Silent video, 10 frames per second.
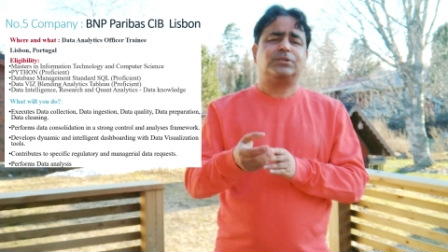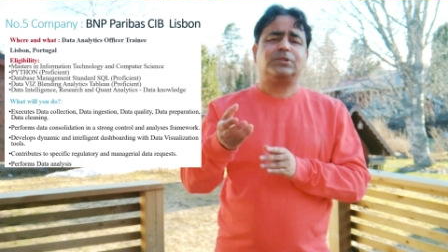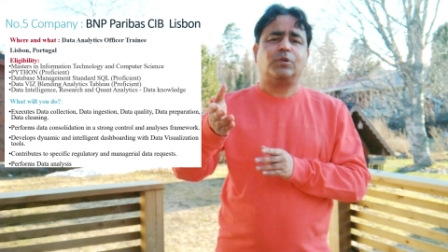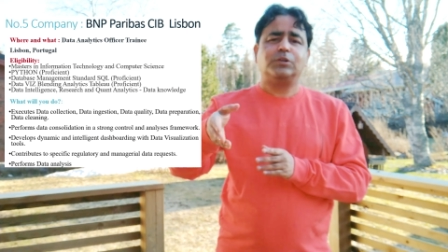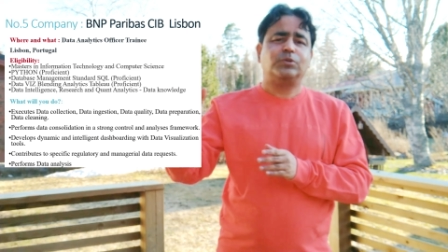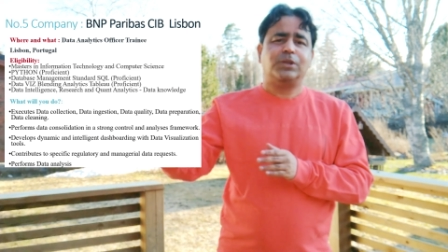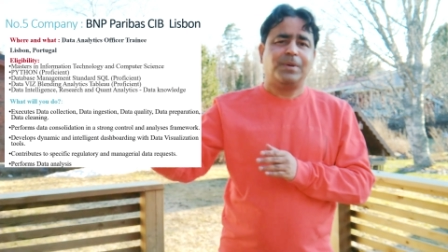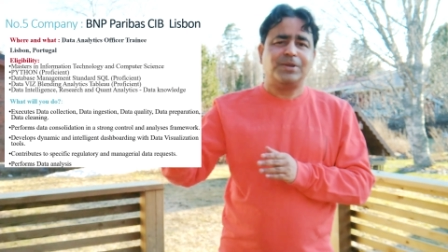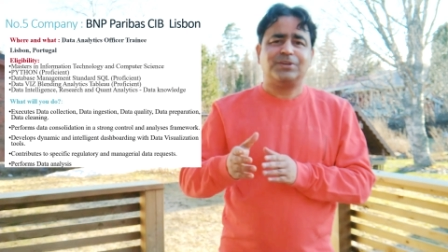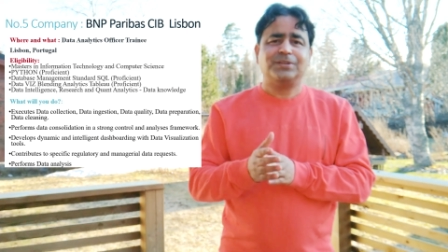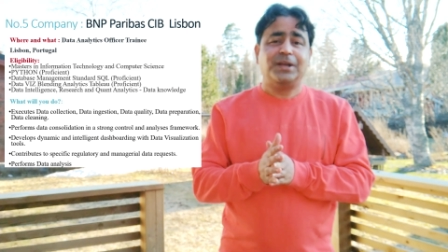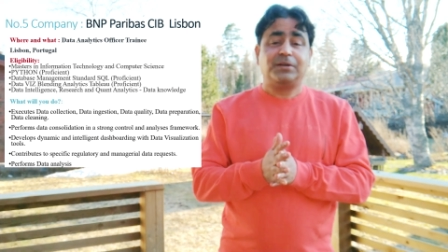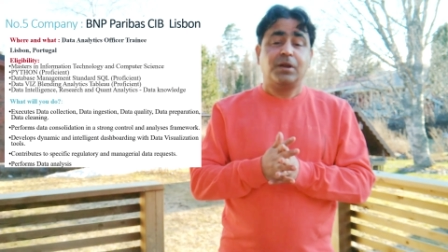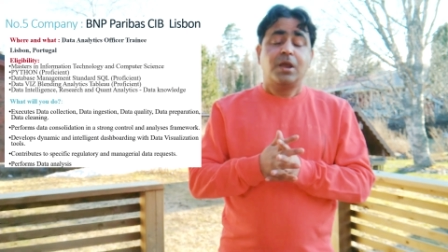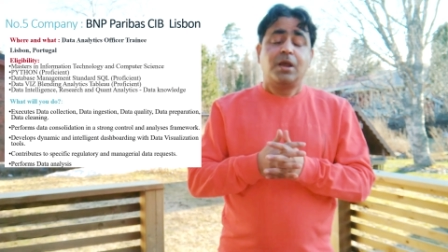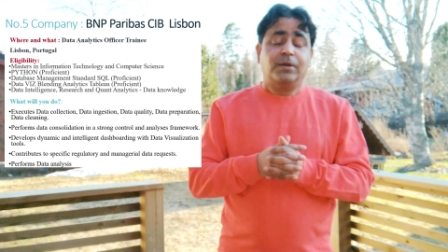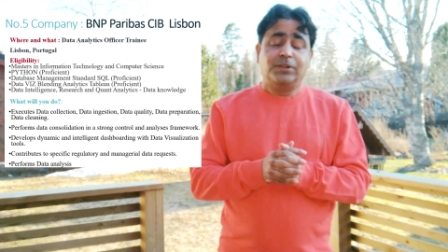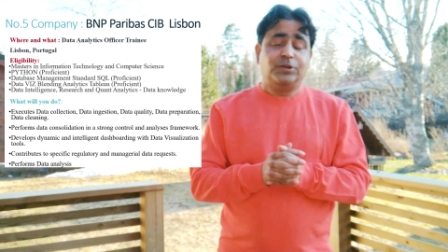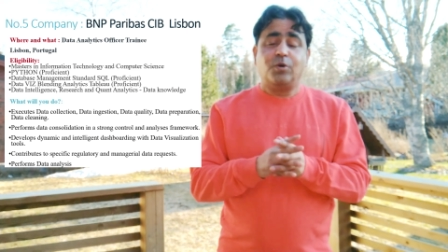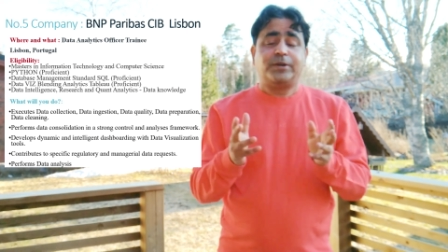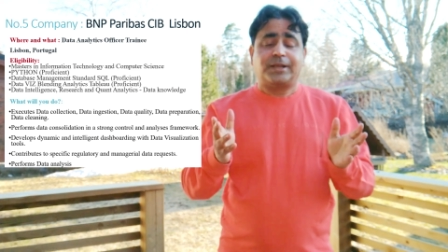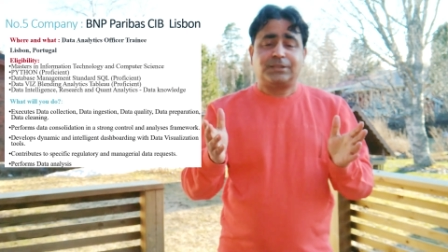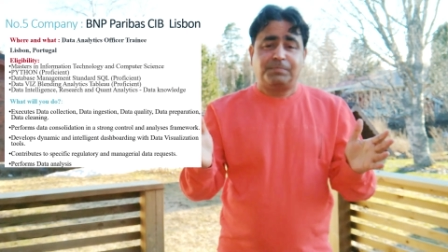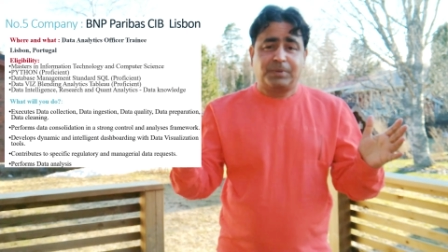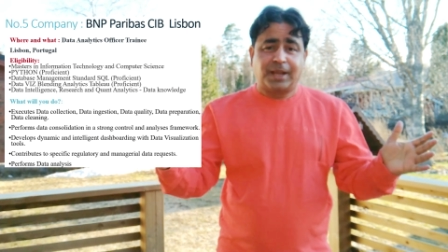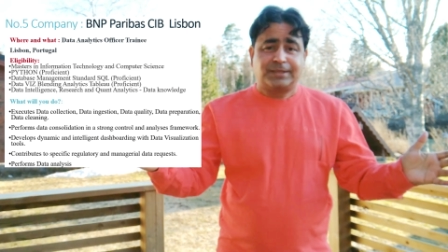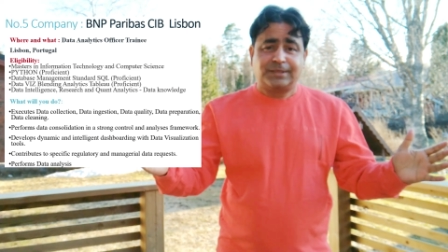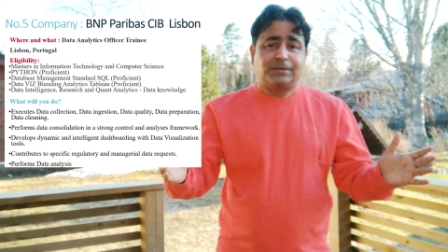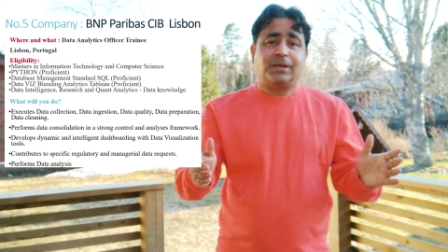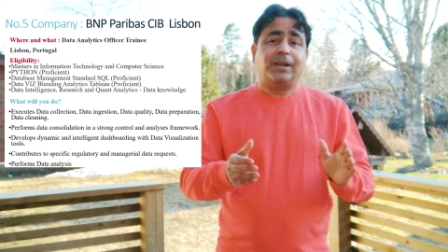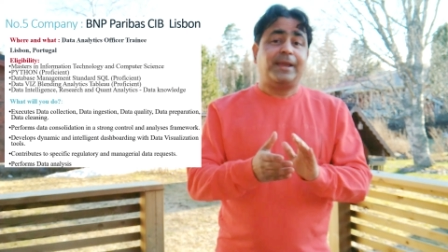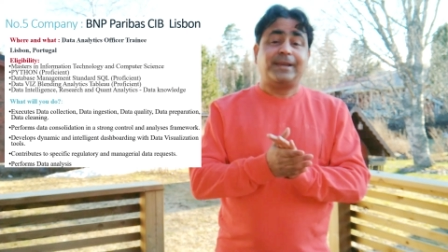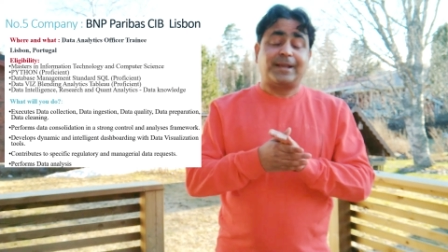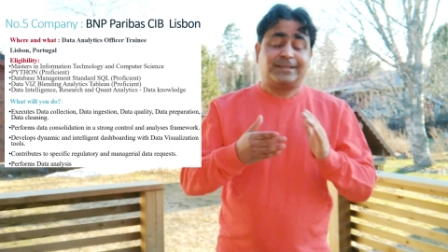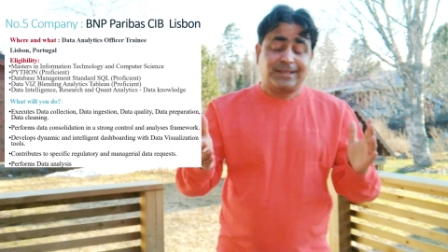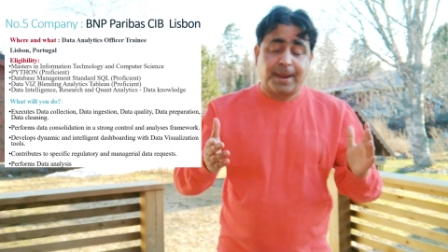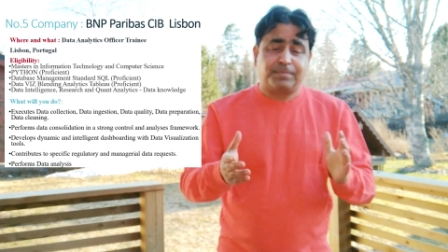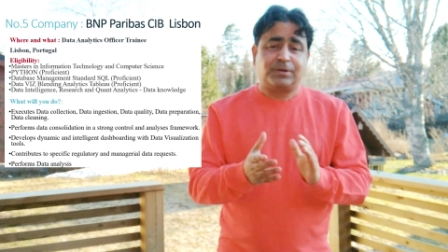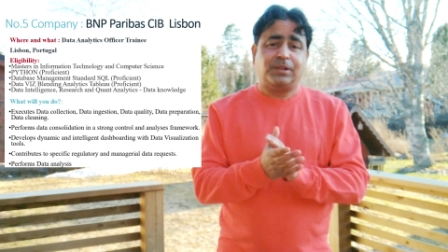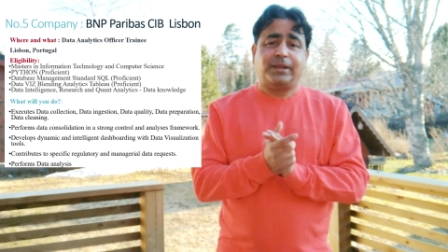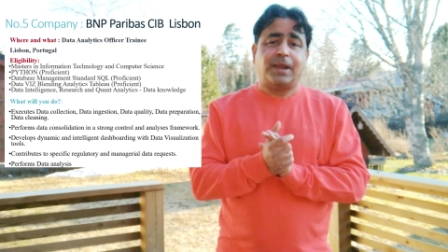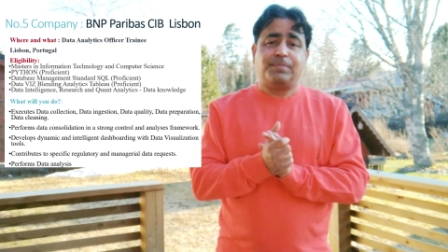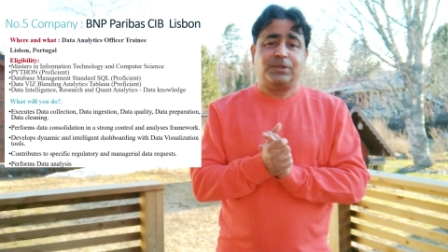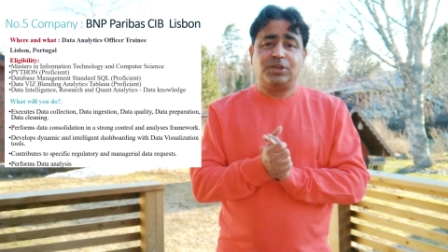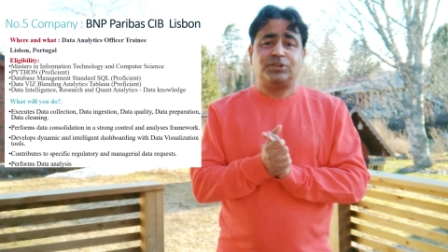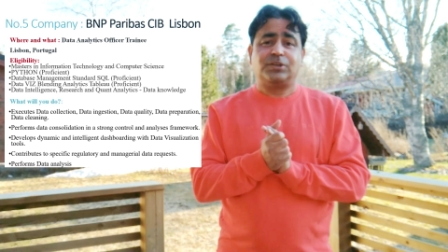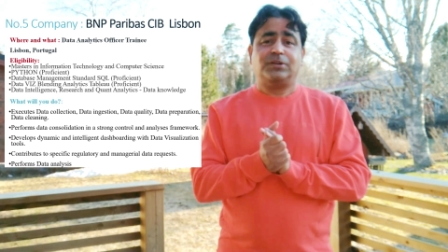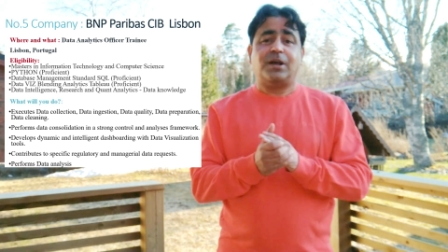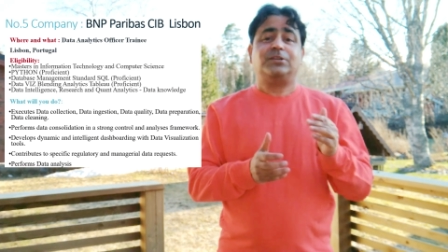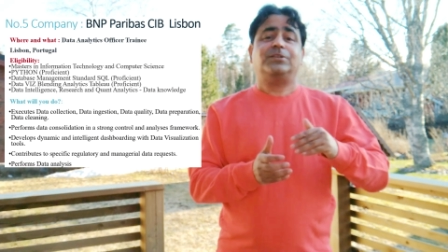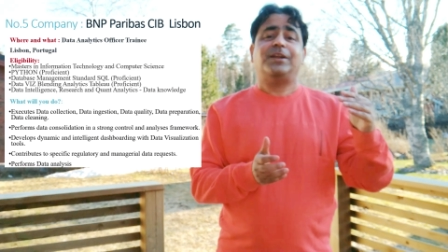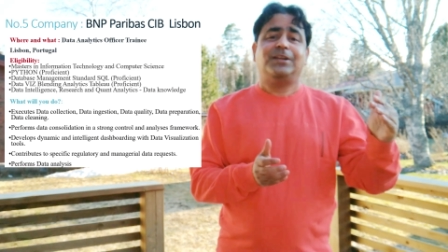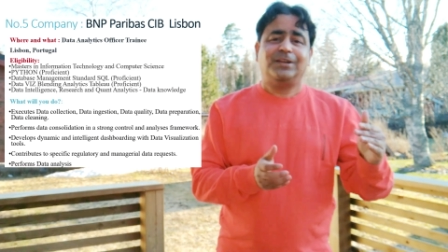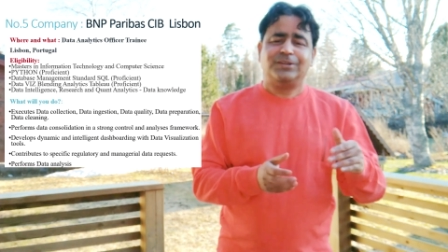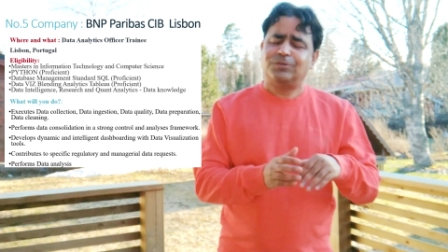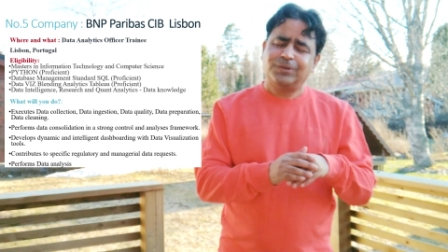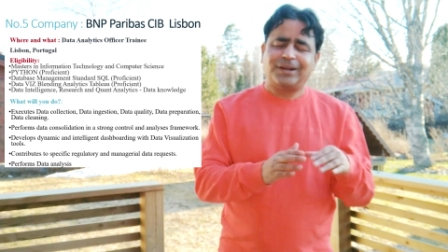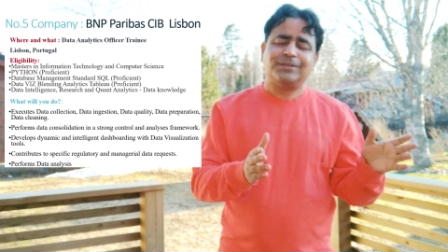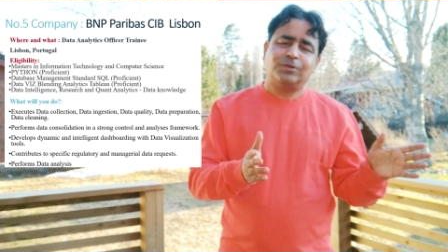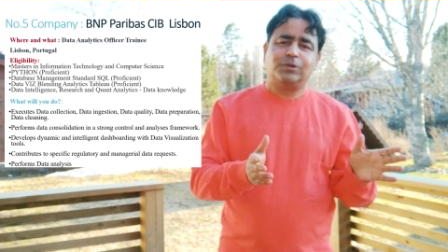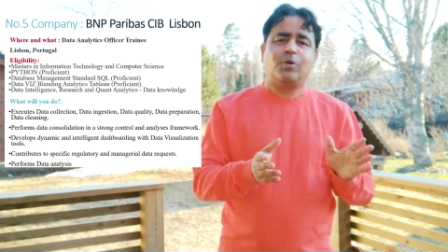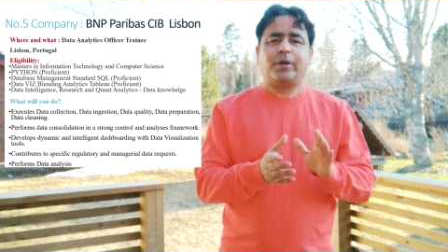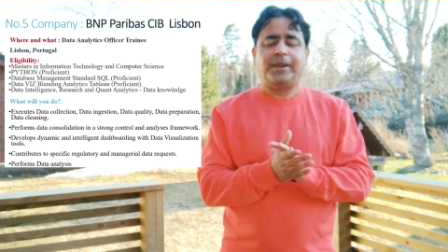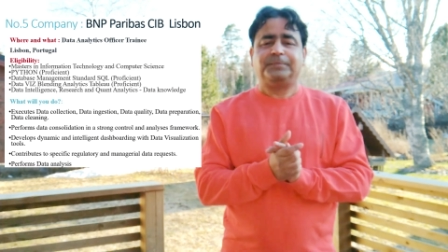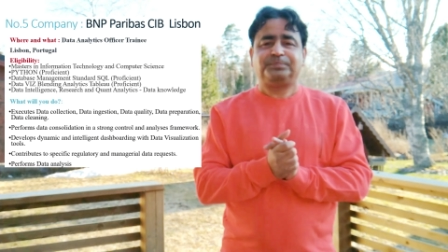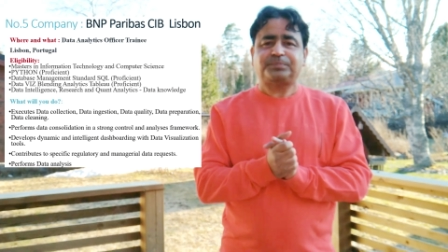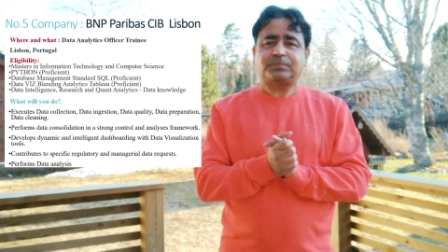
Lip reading: This is also, they mentioned that they don't accept, like, application other than English. So that is okay.